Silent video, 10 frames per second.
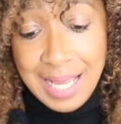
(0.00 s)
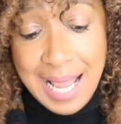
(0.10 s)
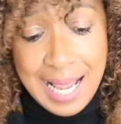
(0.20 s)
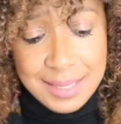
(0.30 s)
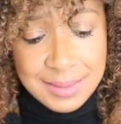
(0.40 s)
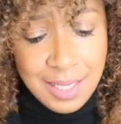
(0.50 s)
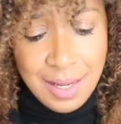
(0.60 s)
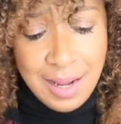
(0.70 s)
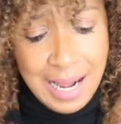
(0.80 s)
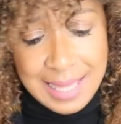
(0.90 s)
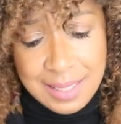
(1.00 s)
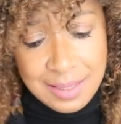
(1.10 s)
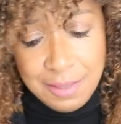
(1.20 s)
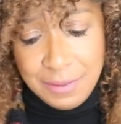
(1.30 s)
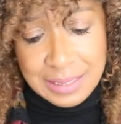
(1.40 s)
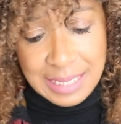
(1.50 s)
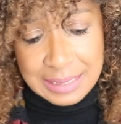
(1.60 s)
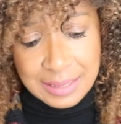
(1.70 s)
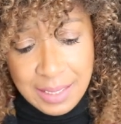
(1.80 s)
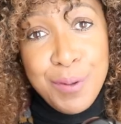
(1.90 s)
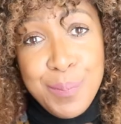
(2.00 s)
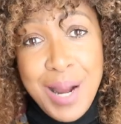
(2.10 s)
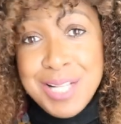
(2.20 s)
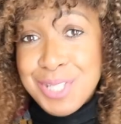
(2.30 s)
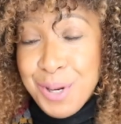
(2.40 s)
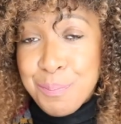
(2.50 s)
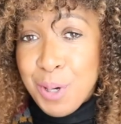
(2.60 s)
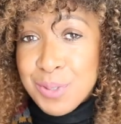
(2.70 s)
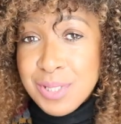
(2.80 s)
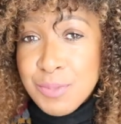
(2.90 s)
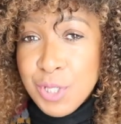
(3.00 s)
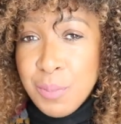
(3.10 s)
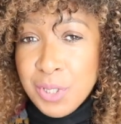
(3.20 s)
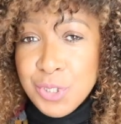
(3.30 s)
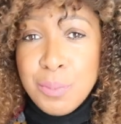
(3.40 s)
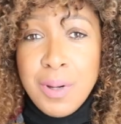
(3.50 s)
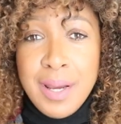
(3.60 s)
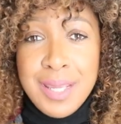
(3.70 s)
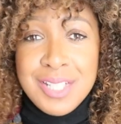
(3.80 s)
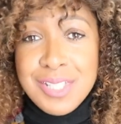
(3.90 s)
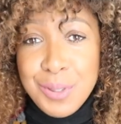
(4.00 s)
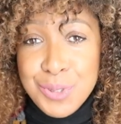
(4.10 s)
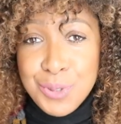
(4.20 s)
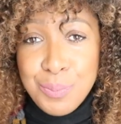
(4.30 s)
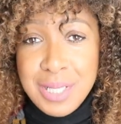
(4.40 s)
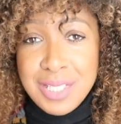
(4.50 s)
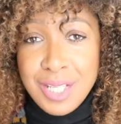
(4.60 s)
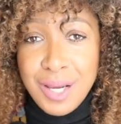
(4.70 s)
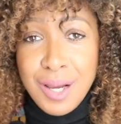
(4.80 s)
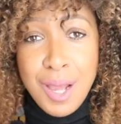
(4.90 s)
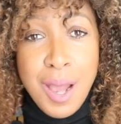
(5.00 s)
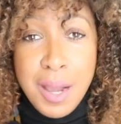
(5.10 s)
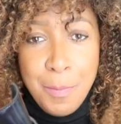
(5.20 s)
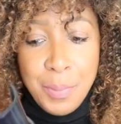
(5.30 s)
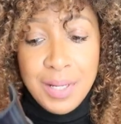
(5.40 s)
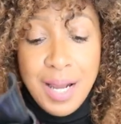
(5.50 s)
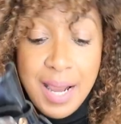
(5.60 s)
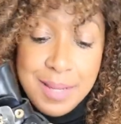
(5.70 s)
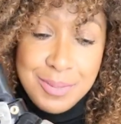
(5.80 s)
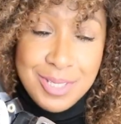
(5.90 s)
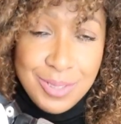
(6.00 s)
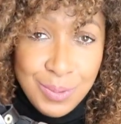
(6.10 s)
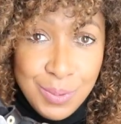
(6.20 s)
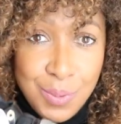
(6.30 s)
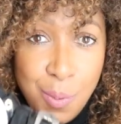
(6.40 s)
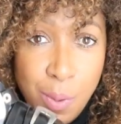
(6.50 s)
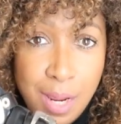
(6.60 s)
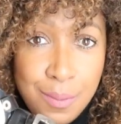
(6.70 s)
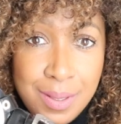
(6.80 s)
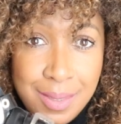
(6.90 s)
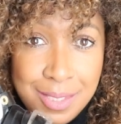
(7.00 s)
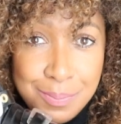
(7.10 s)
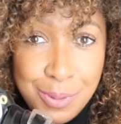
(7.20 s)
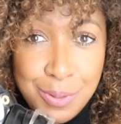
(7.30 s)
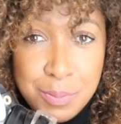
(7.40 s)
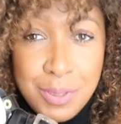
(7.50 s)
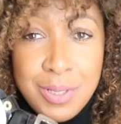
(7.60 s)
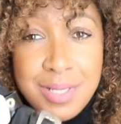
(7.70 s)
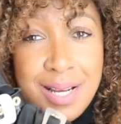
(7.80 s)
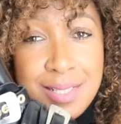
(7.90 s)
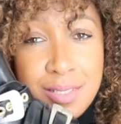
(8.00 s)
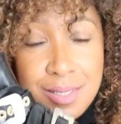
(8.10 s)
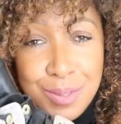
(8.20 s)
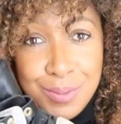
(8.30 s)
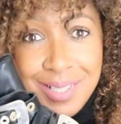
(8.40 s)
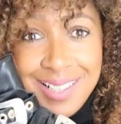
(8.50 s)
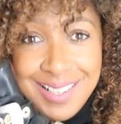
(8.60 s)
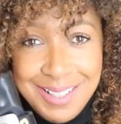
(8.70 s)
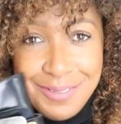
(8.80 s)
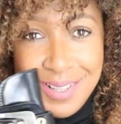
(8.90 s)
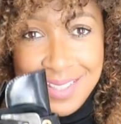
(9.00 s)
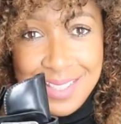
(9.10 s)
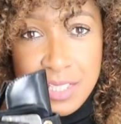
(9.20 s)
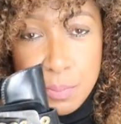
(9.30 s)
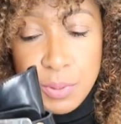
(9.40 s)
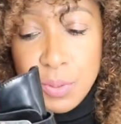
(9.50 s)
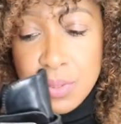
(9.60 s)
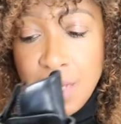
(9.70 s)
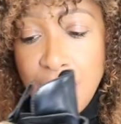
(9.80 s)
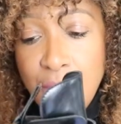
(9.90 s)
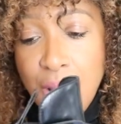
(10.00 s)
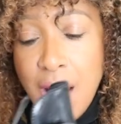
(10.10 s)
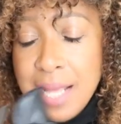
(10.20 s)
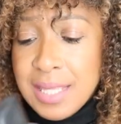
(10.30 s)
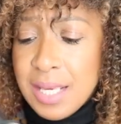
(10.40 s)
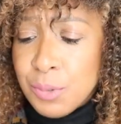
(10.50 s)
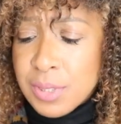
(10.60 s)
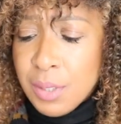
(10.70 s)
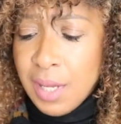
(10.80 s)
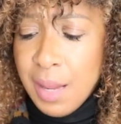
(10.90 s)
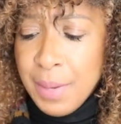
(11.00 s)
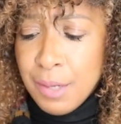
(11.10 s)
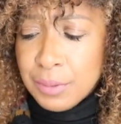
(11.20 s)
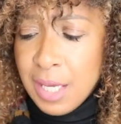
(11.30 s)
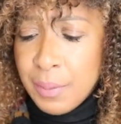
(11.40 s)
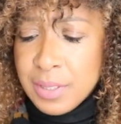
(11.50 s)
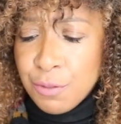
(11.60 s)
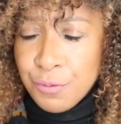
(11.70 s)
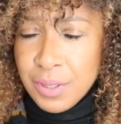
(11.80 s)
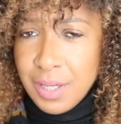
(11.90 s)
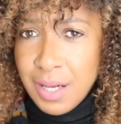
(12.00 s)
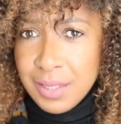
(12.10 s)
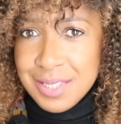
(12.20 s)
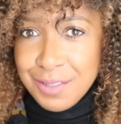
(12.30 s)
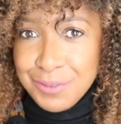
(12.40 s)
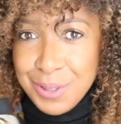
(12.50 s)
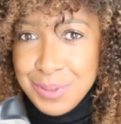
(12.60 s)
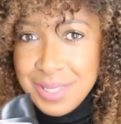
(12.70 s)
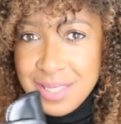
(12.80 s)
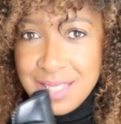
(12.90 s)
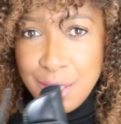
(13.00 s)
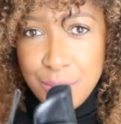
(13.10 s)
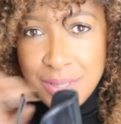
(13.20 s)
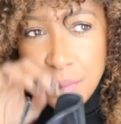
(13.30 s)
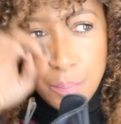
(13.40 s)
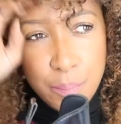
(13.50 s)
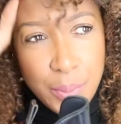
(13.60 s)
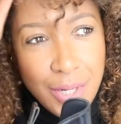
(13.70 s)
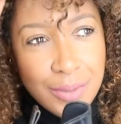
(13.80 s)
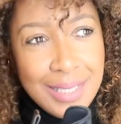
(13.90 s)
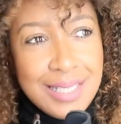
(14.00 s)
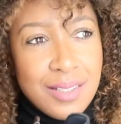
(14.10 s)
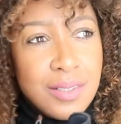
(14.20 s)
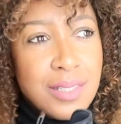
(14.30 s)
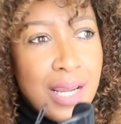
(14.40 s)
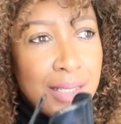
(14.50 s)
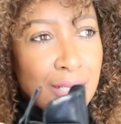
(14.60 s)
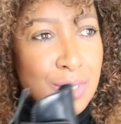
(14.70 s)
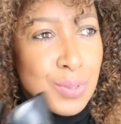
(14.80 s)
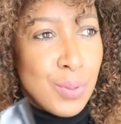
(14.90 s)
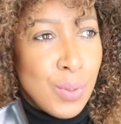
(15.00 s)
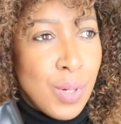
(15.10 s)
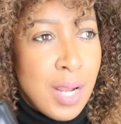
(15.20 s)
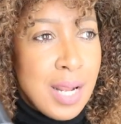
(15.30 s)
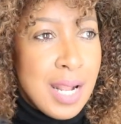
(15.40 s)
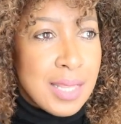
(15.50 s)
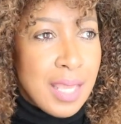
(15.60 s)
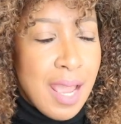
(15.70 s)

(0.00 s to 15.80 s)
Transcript: and I think they're fantastic. Um, I don't post them too much on my social media, but I am still wearing these boots because I still love these boots. Uh, they also come out now in different colours I've noticed because I was in Barney's the other day and I saw they